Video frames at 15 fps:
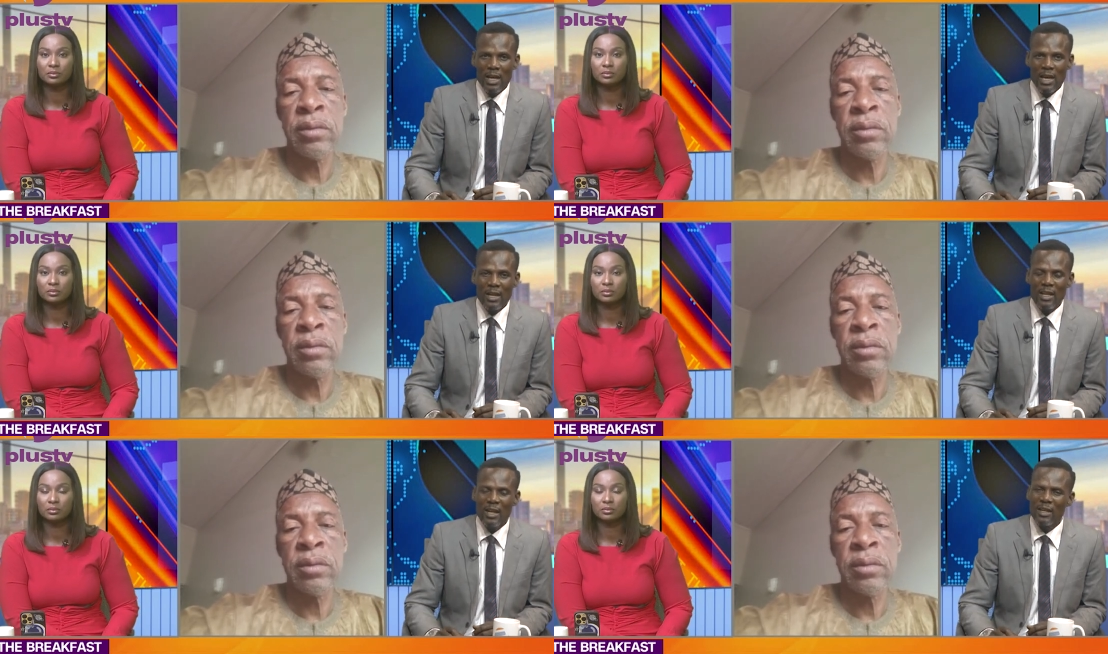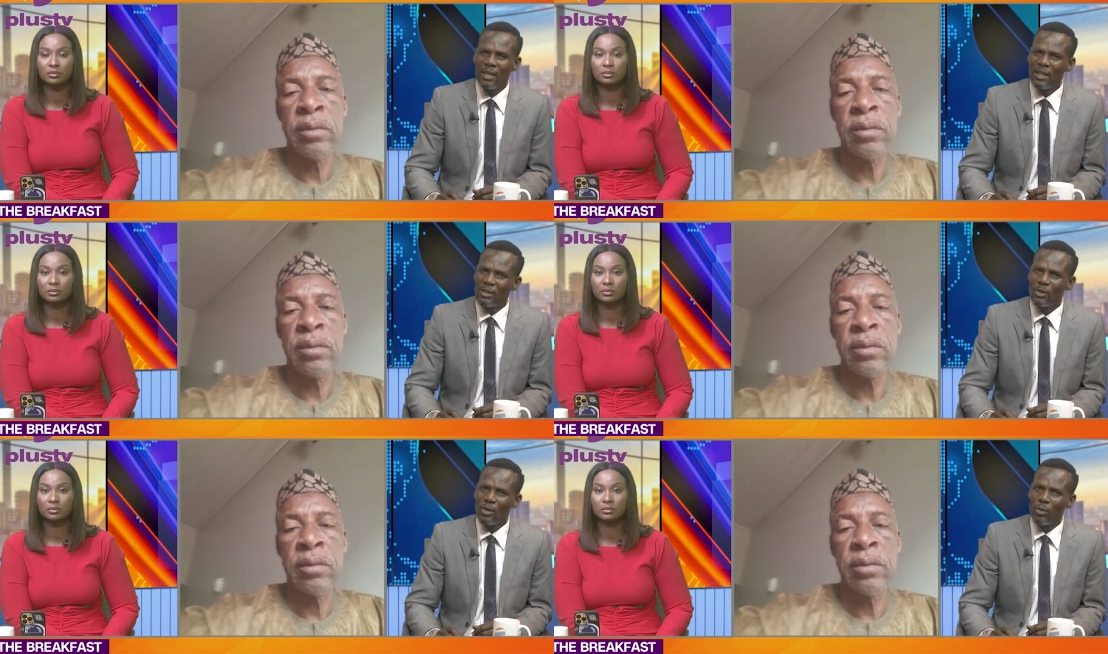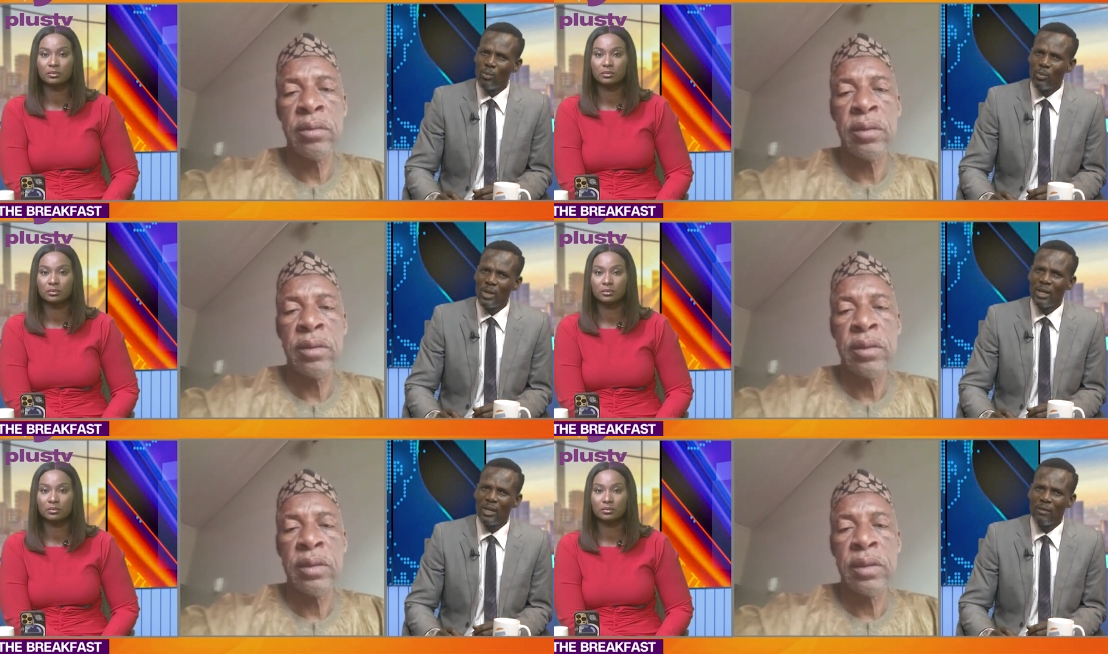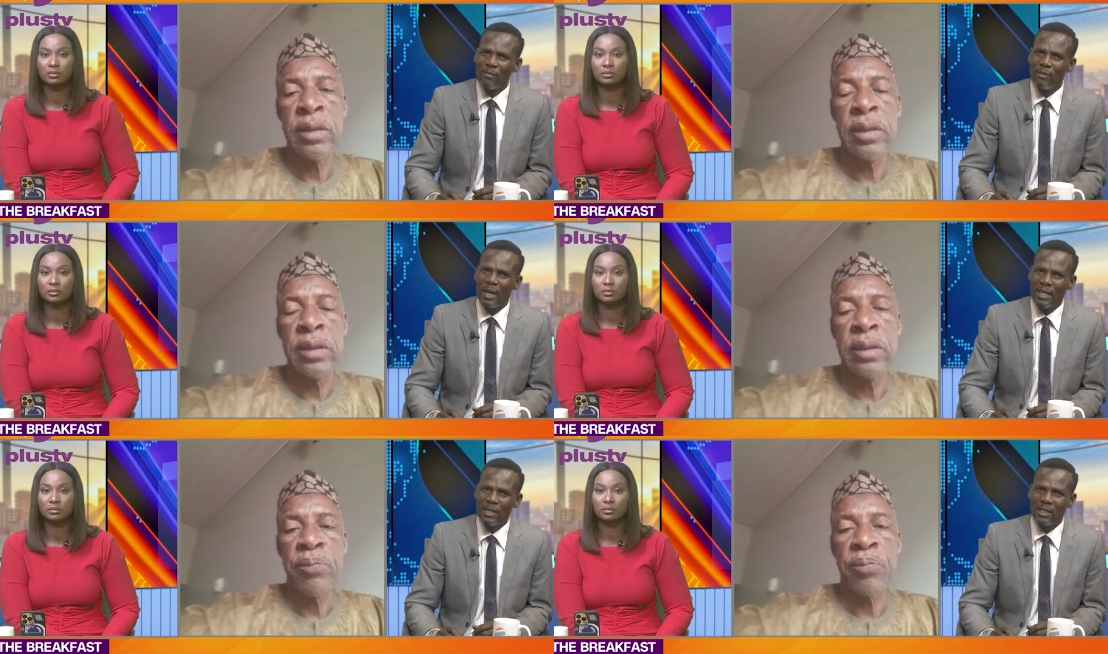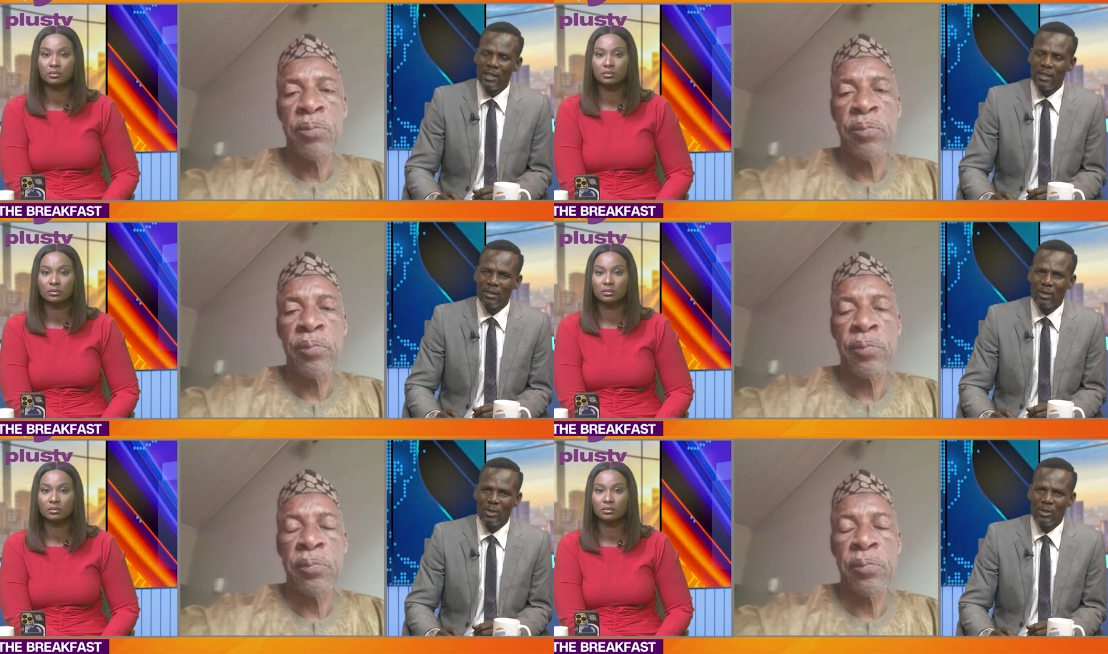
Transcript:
Speaker 1: And then he's not being invited.